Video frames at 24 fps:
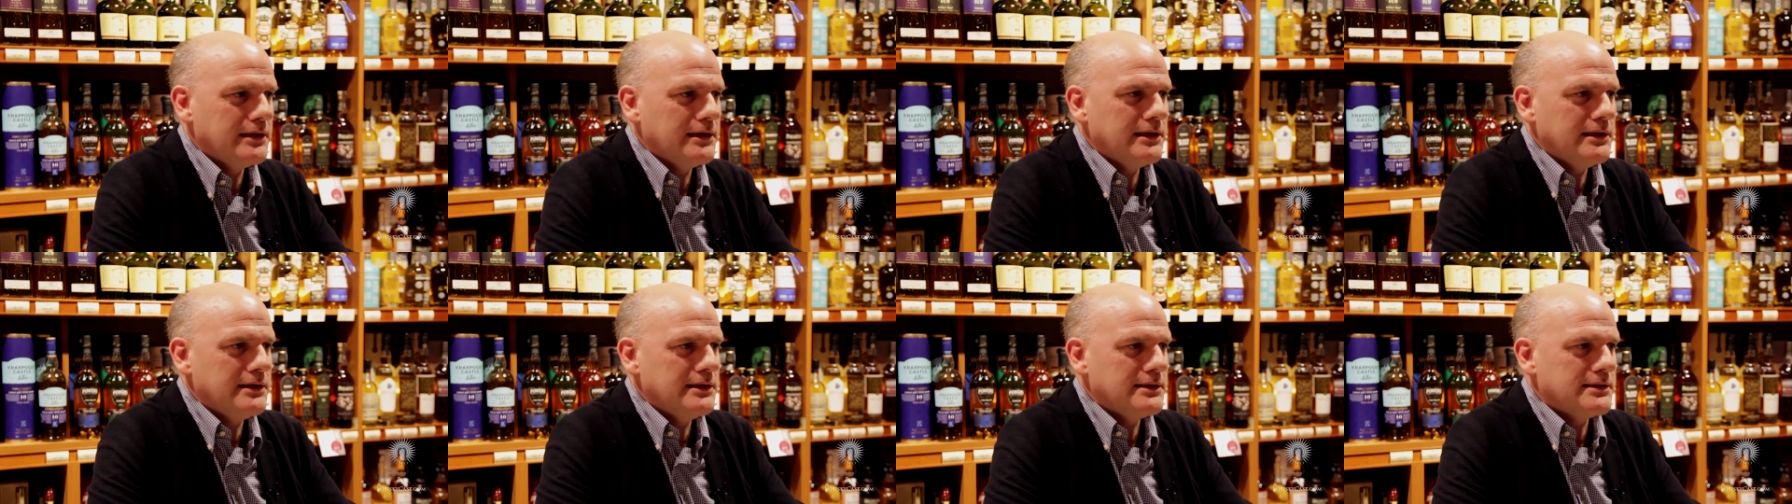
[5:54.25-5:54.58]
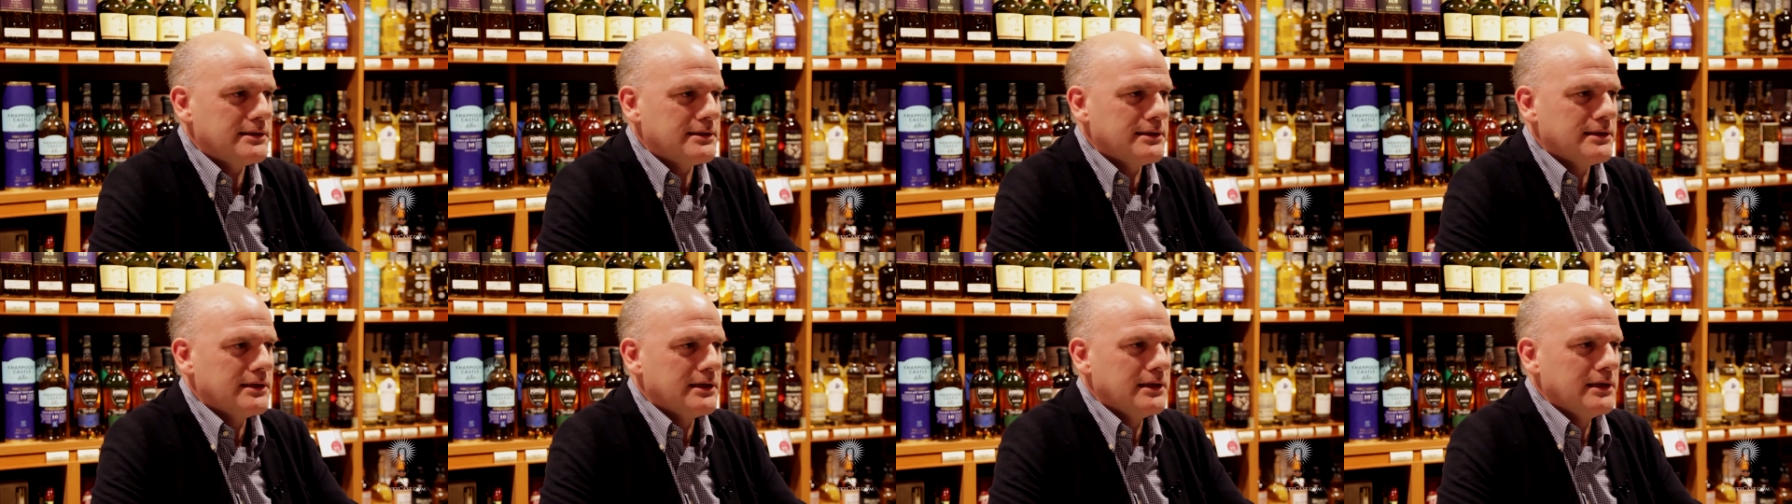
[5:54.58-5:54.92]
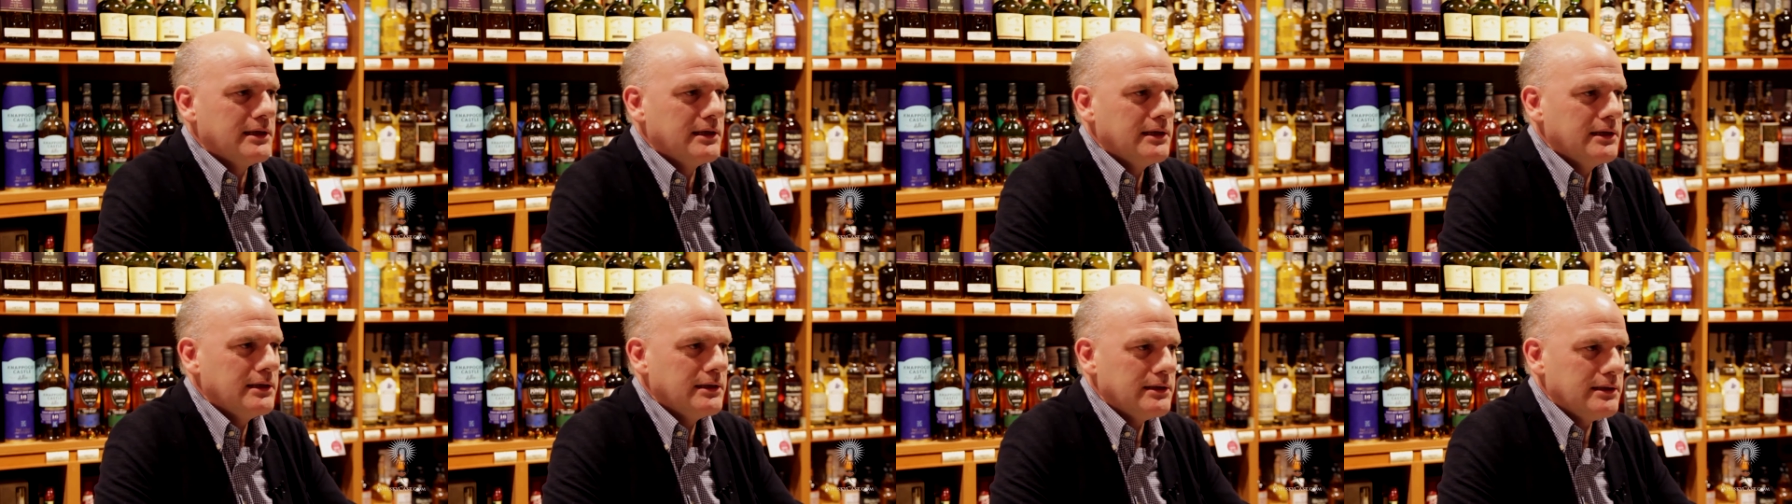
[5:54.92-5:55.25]
these,
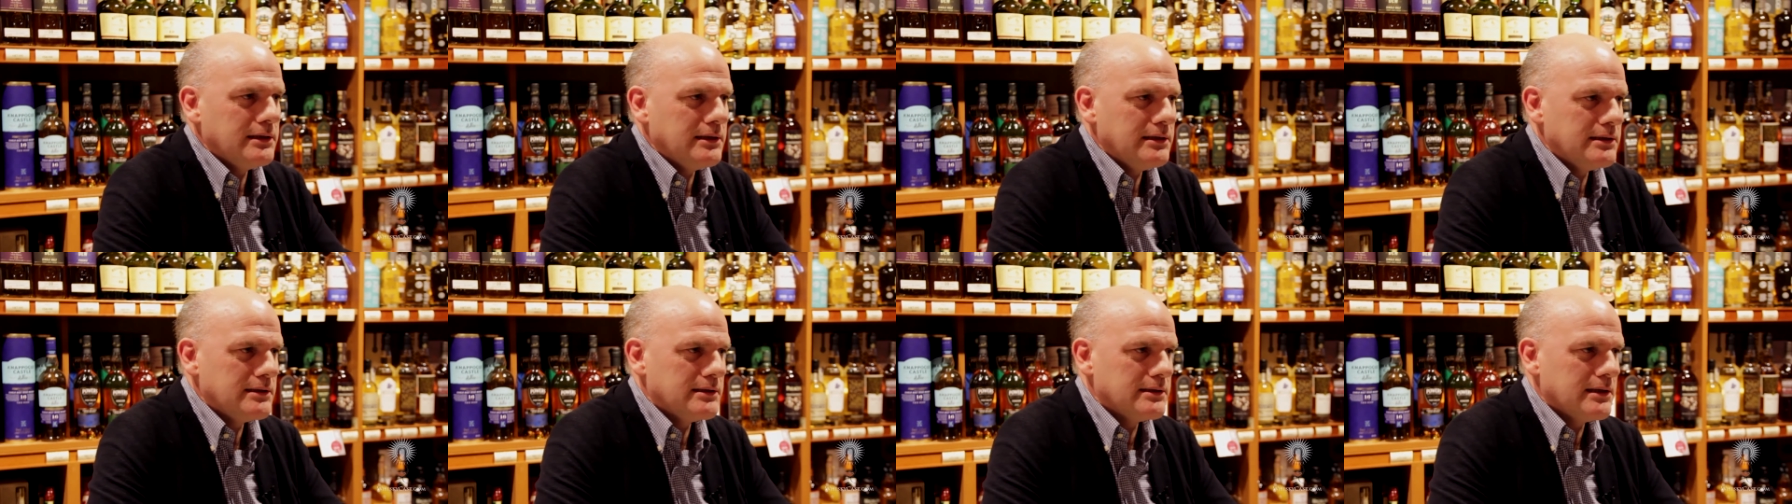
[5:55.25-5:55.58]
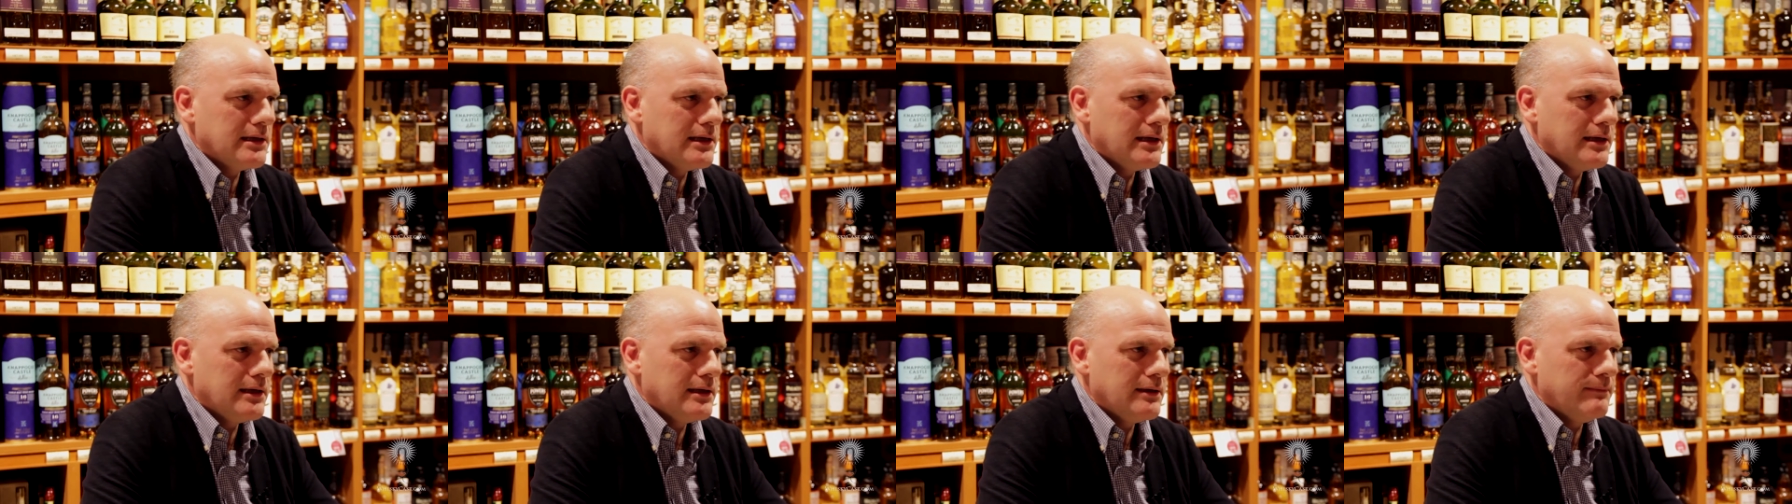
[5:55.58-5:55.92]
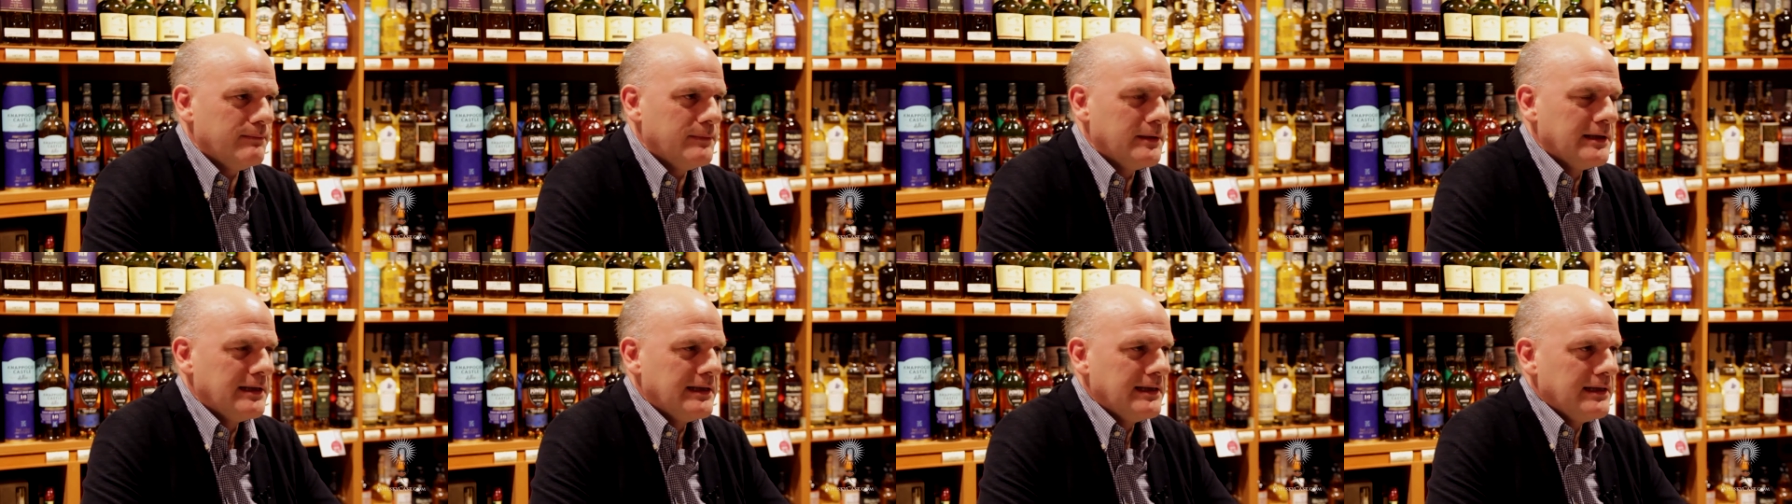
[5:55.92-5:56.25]
these uh,